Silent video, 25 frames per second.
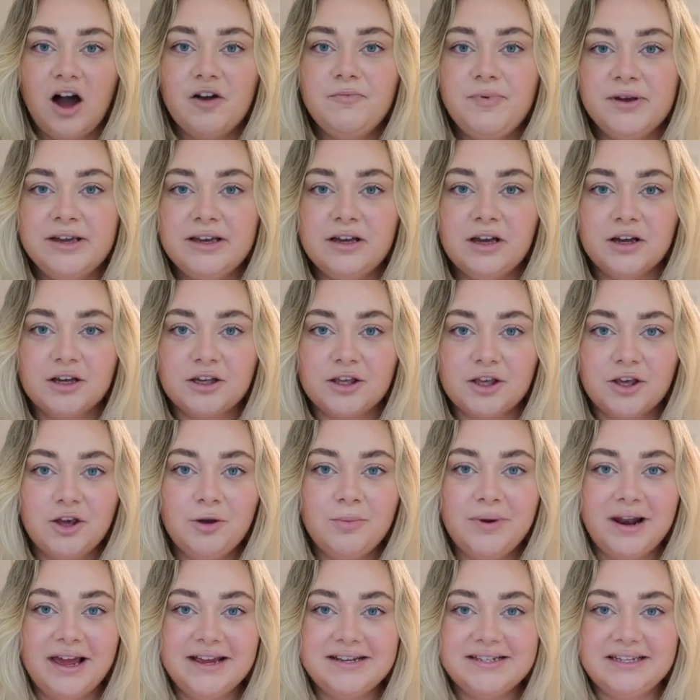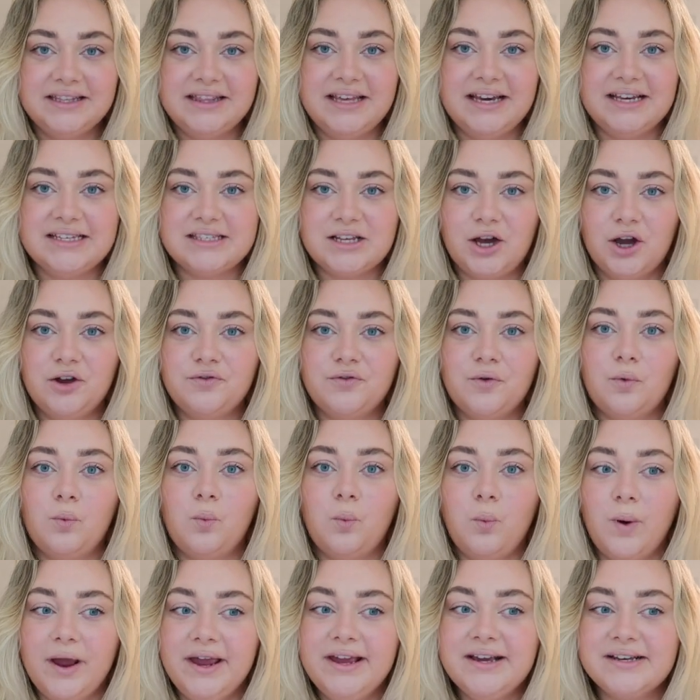I've been accumulating this over
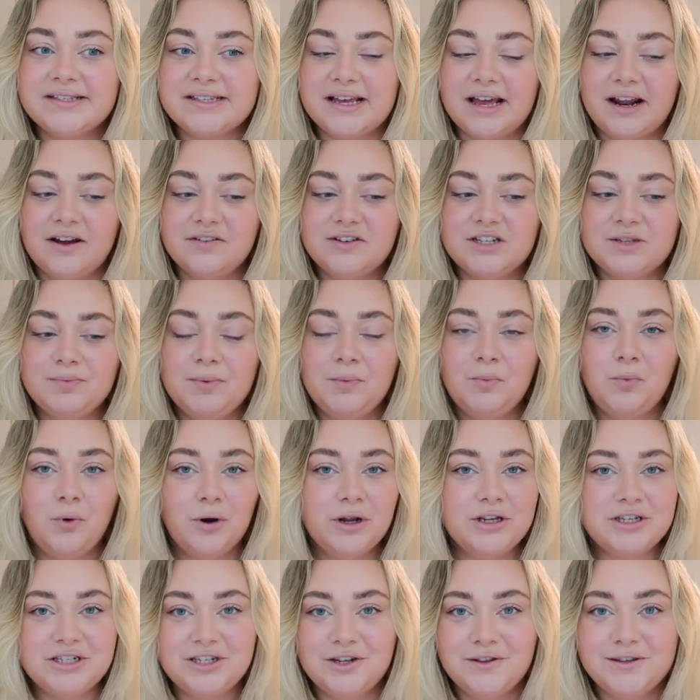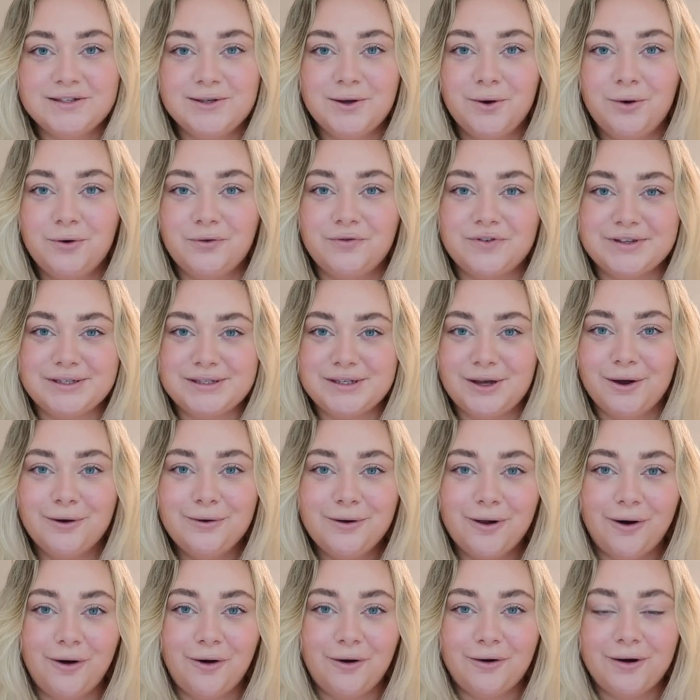weeks and I've just been wanting to do this haul for so
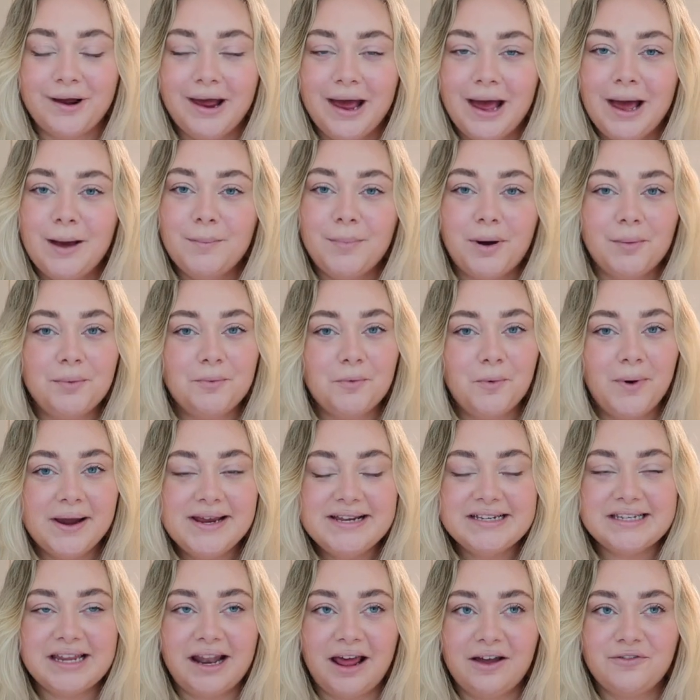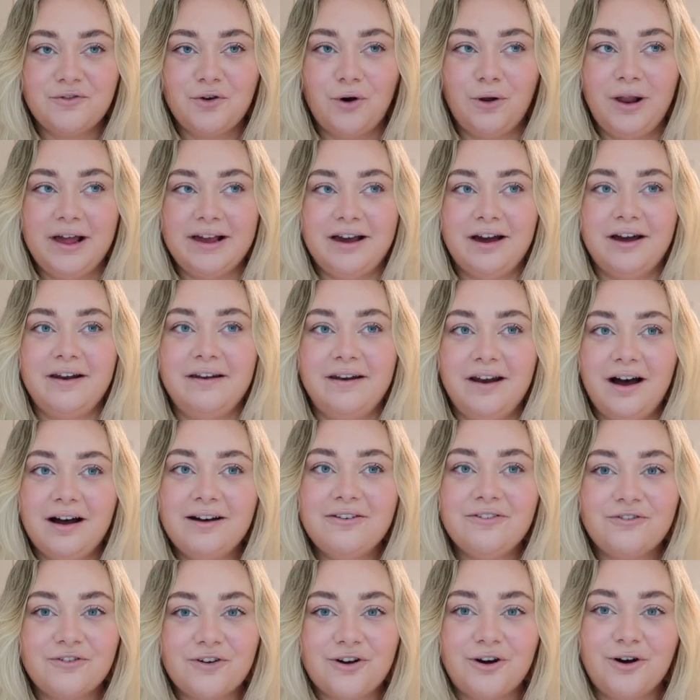long, but I've been waiting till I've got like
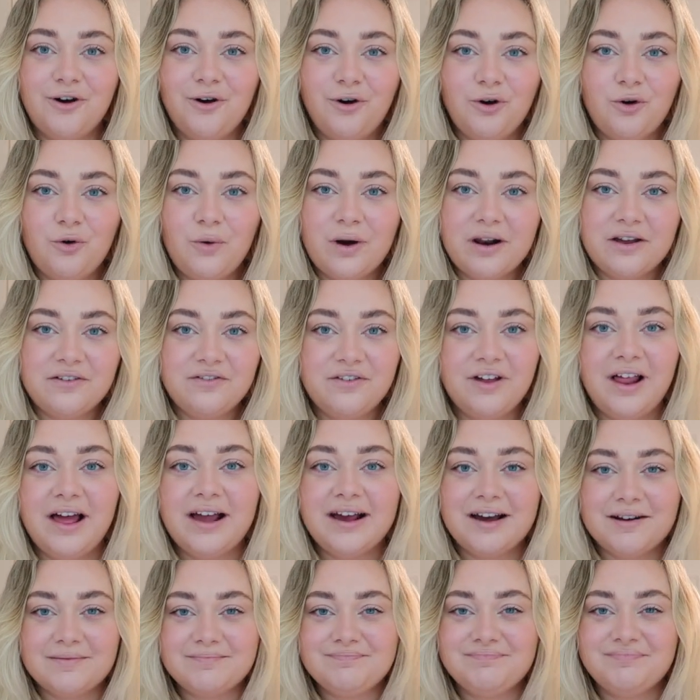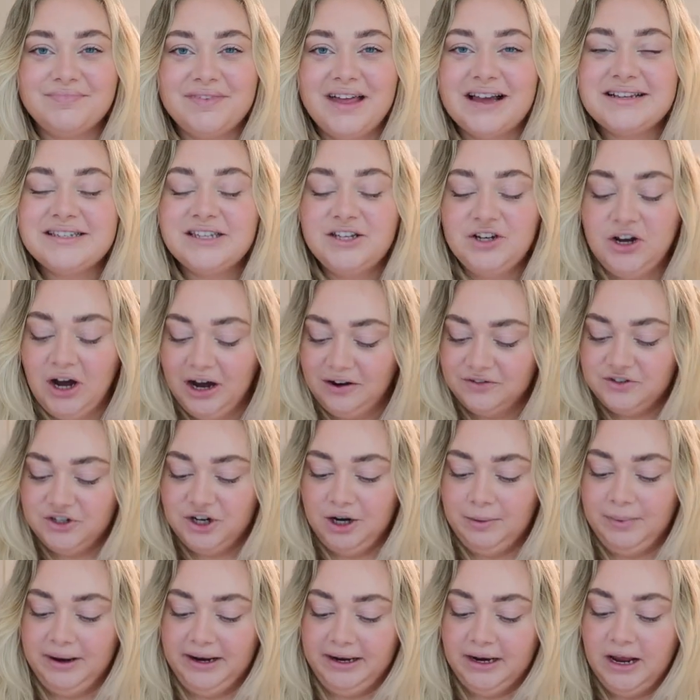enough for a haul, and I feel like that's enough, do
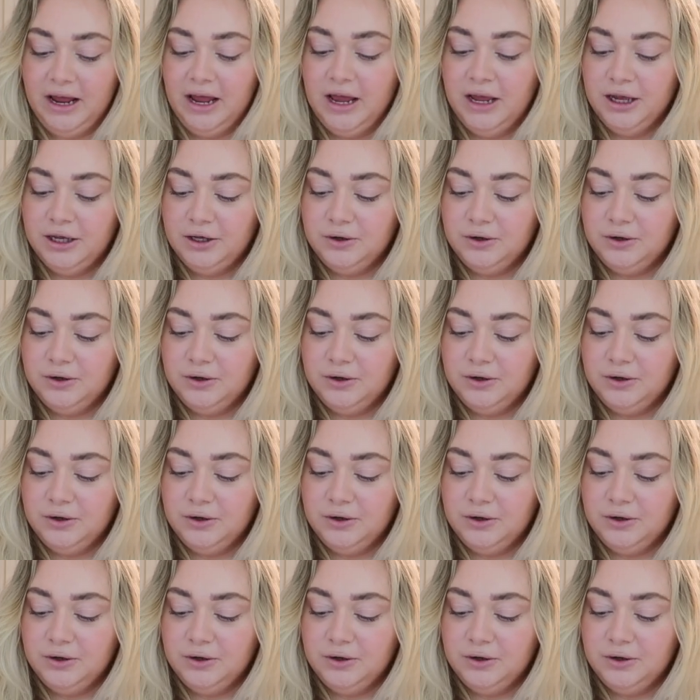you know what I mean?